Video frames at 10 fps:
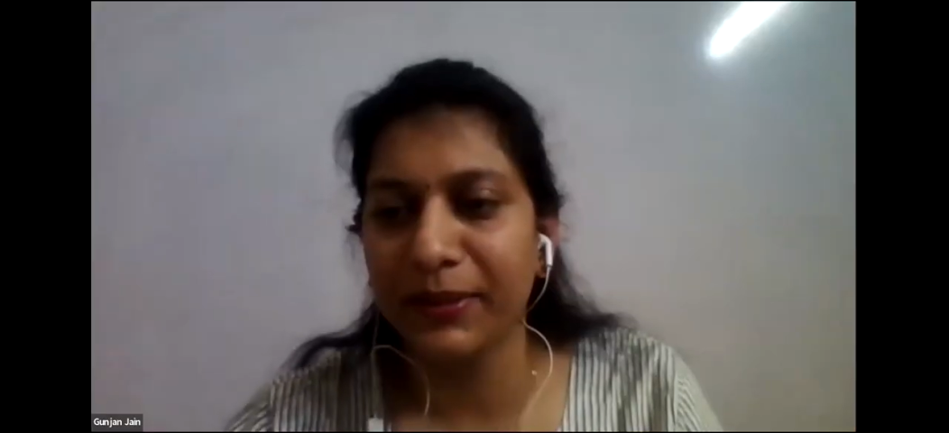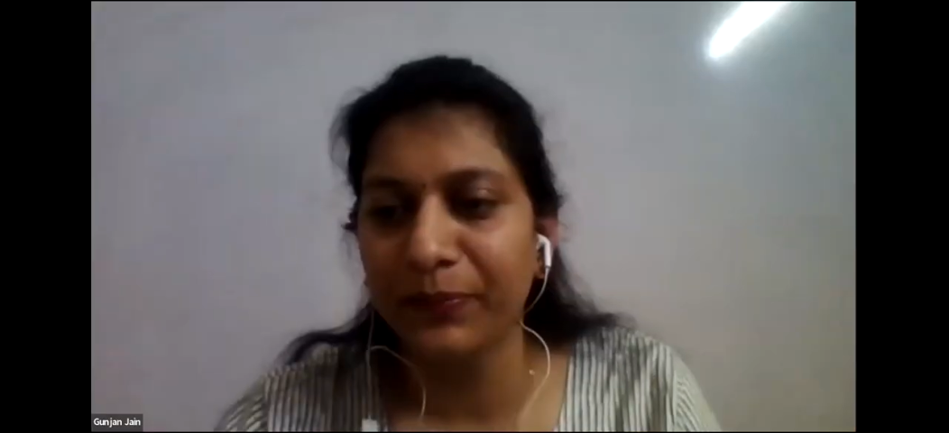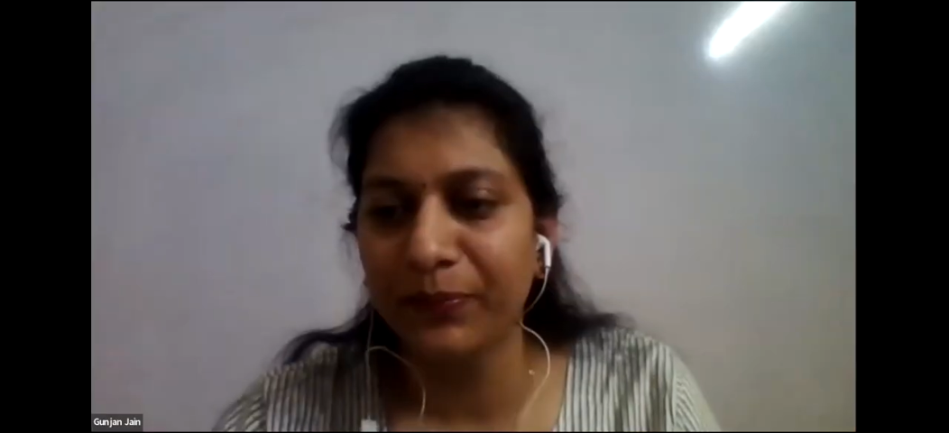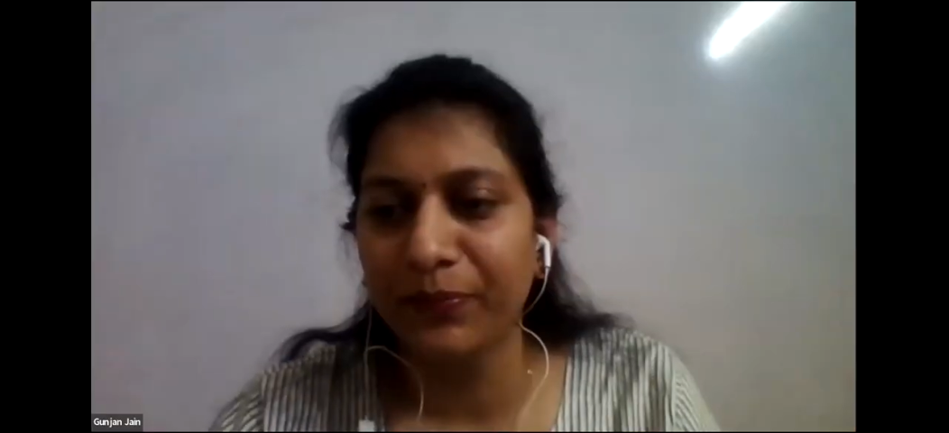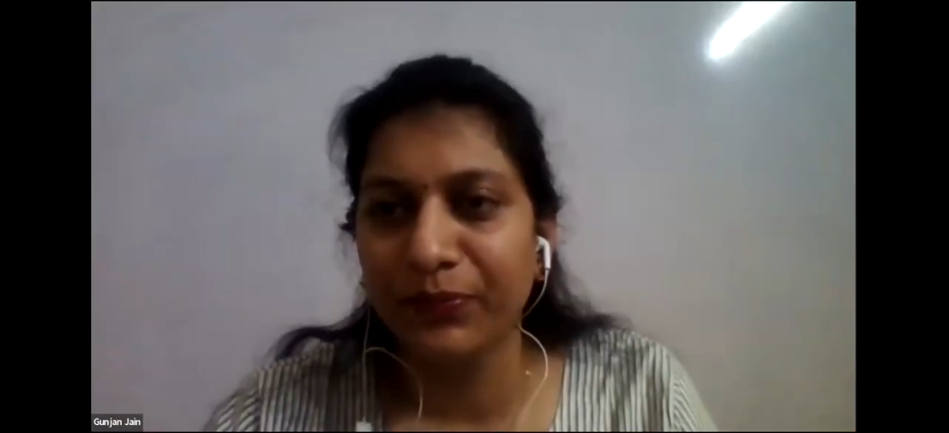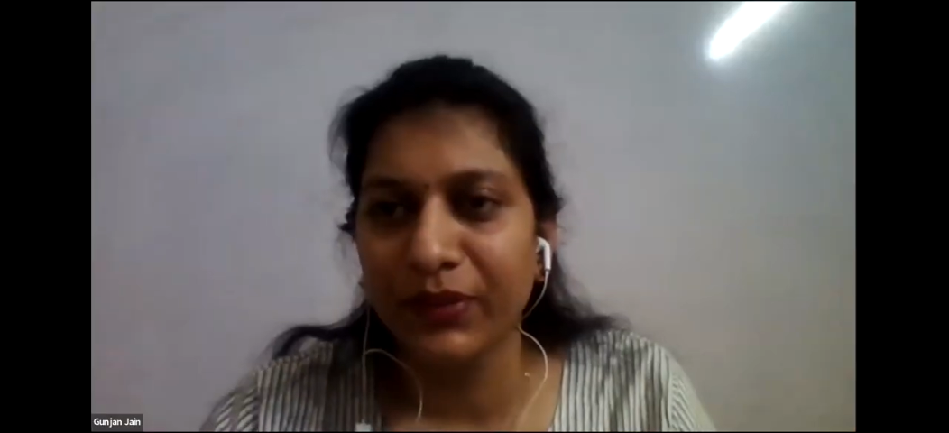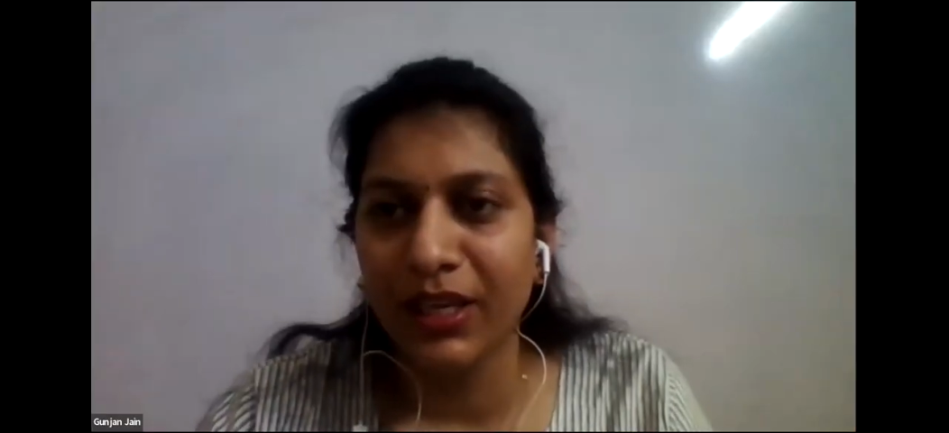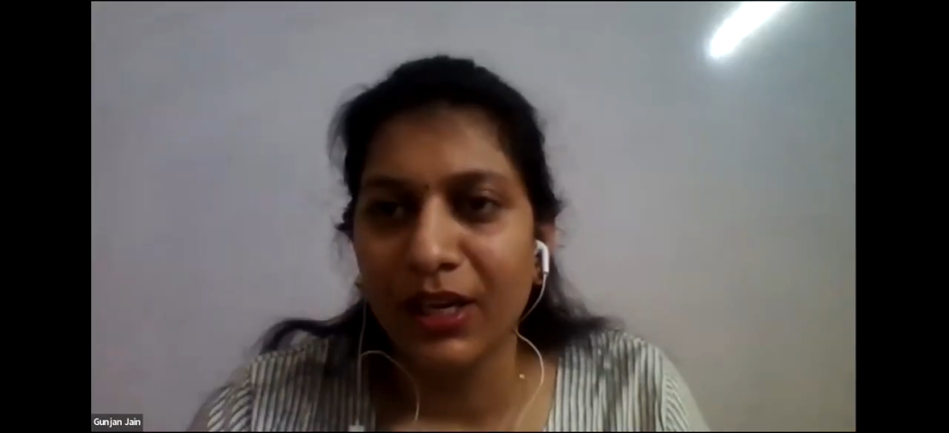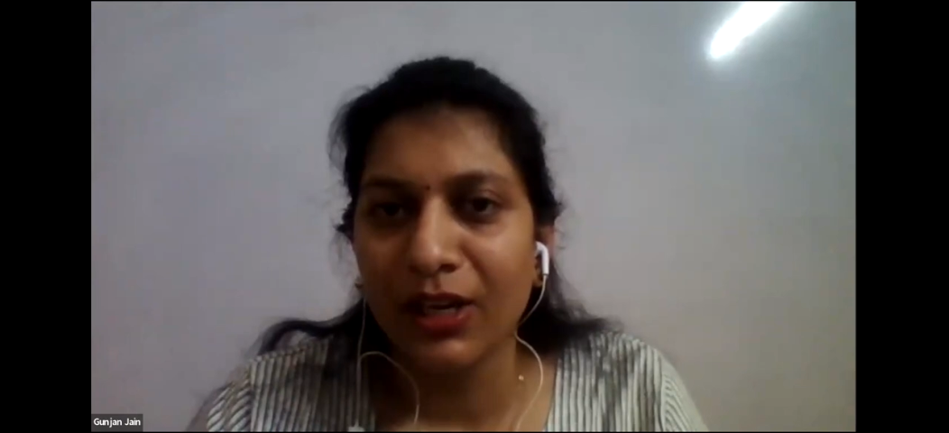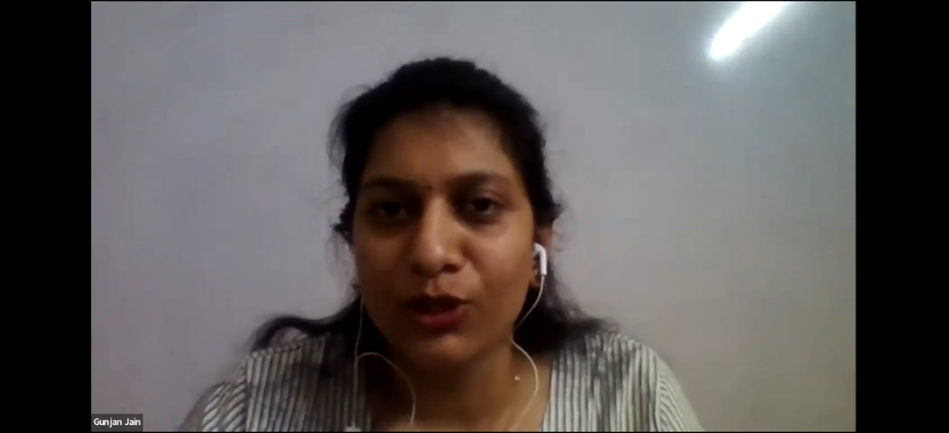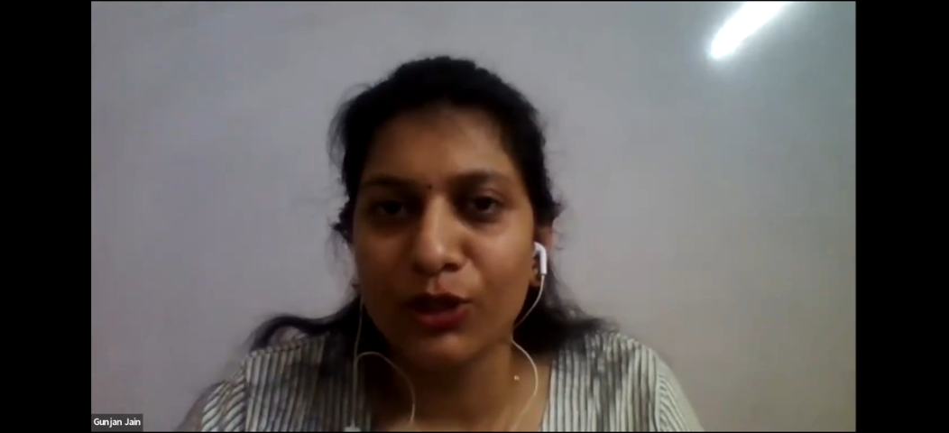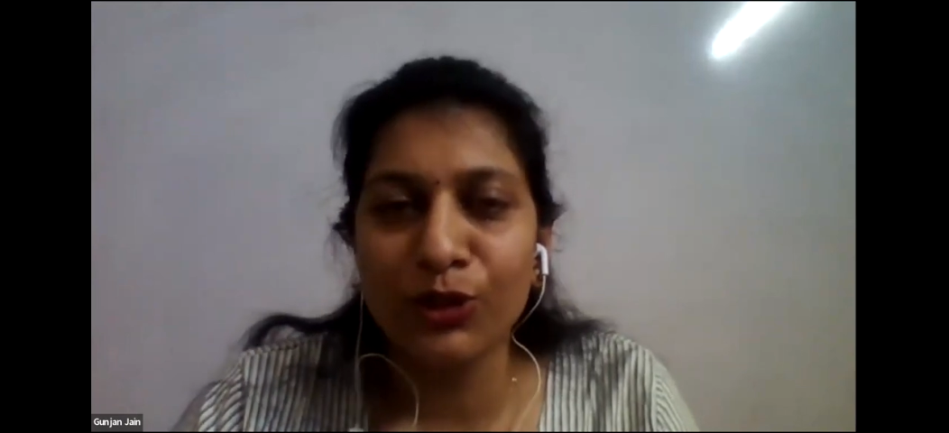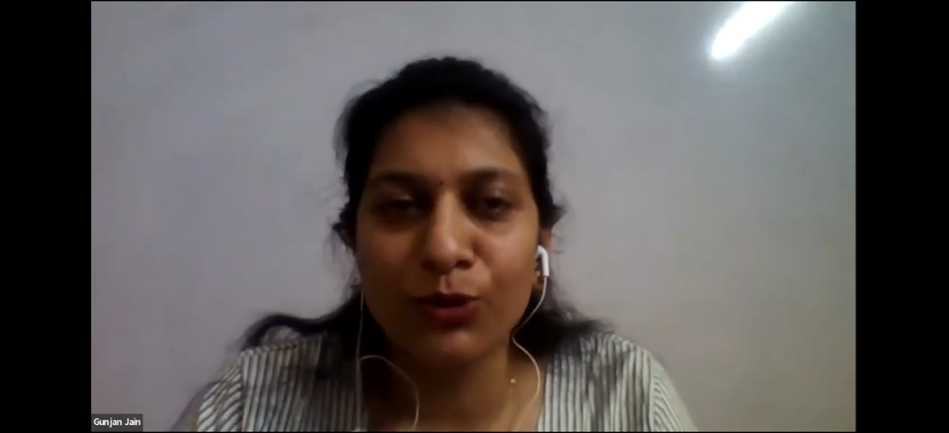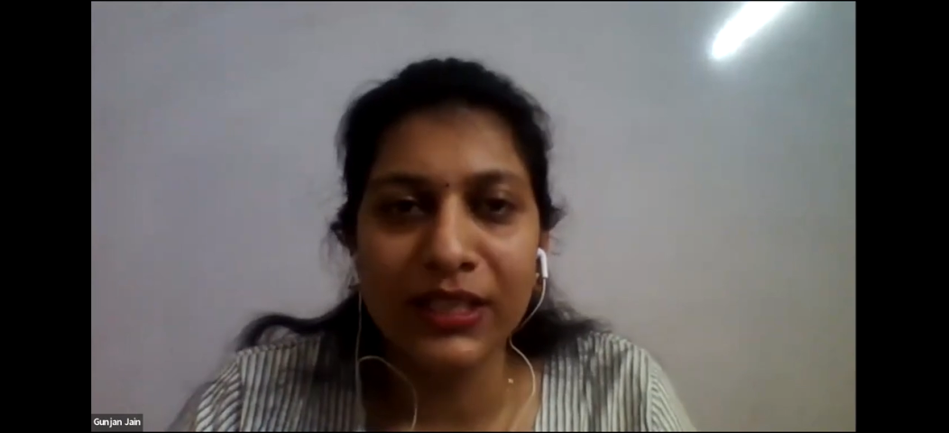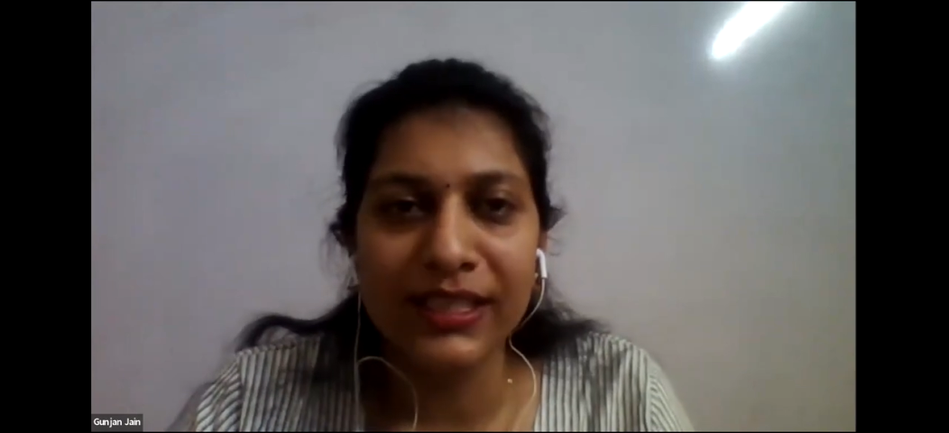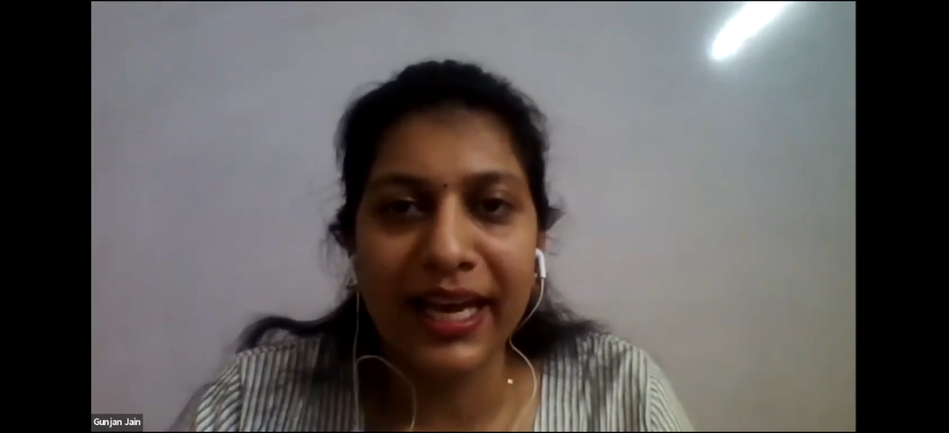sir. So students,